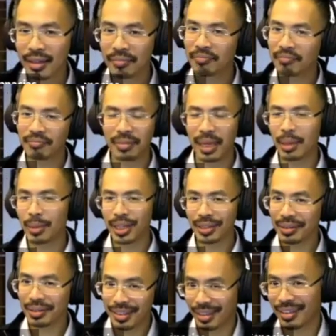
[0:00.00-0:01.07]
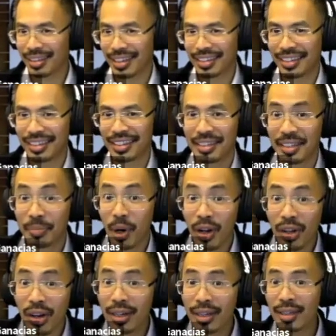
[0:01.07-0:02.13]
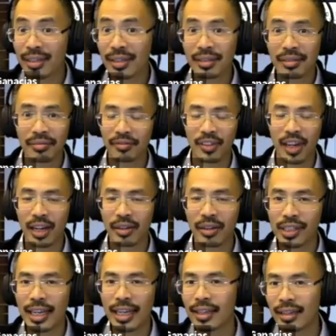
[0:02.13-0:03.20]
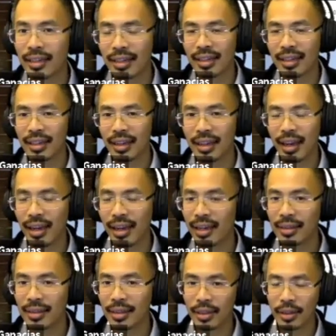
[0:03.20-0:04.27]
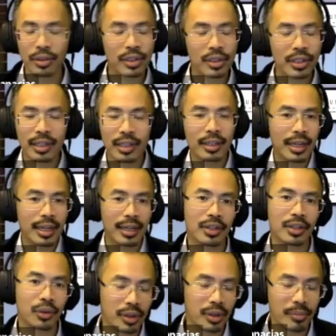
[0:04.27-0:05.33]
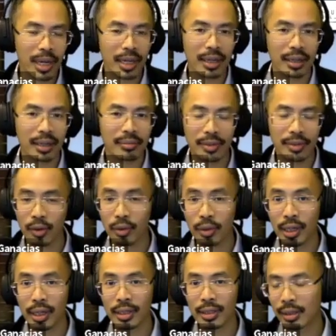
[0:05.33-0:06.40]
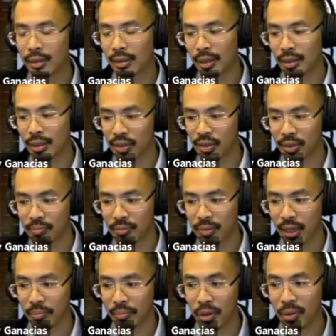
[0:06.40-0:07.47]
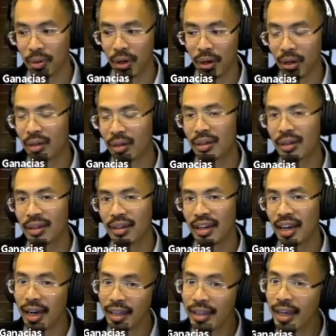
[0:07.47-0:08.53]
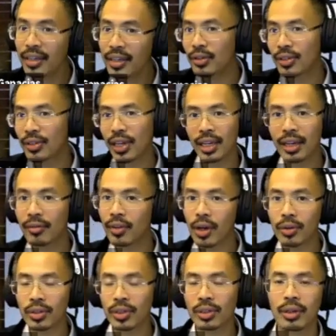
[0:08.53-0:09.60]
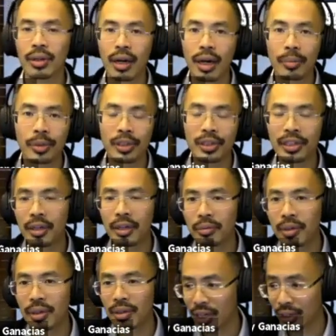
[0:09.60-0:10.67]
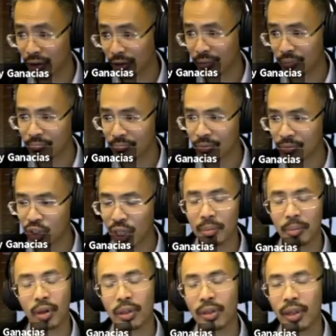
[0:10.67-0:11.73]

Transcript: maybe it's a small audience of 5 or 10, and you just need to take control of the meeting. So you can instantly just hit mute all, and then use any of those options that you checkmarked there.